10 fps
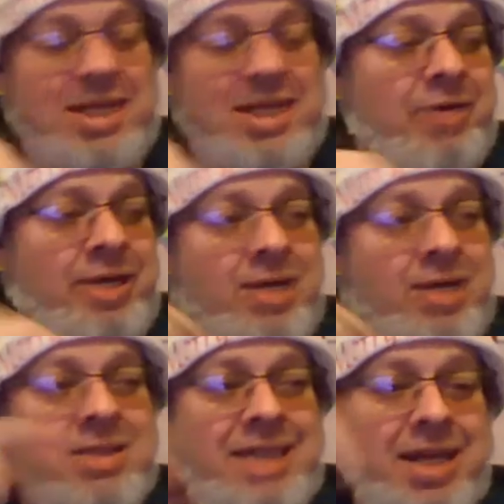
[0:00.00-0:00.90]
you right now,
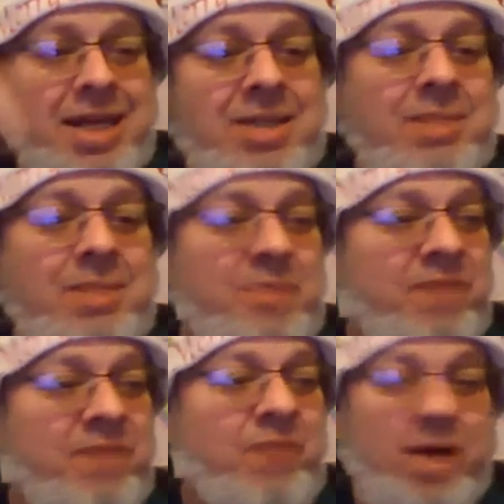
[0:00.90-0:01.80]
Santa's a big
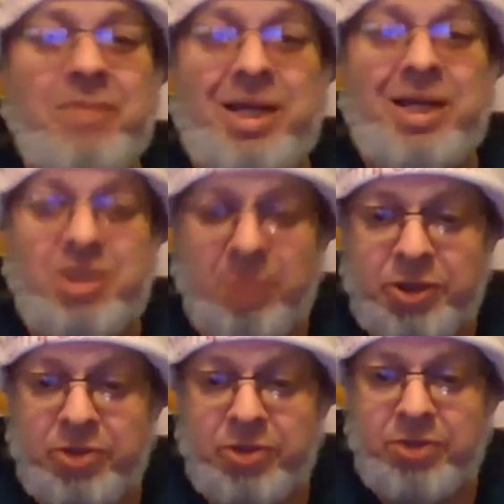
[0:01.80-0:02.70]
fan of magic
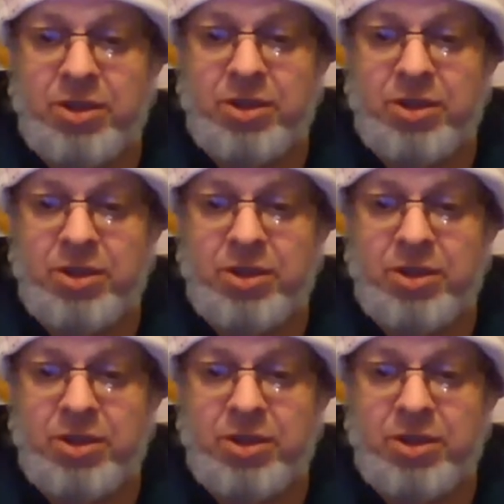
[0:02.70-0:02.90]
mushrooms.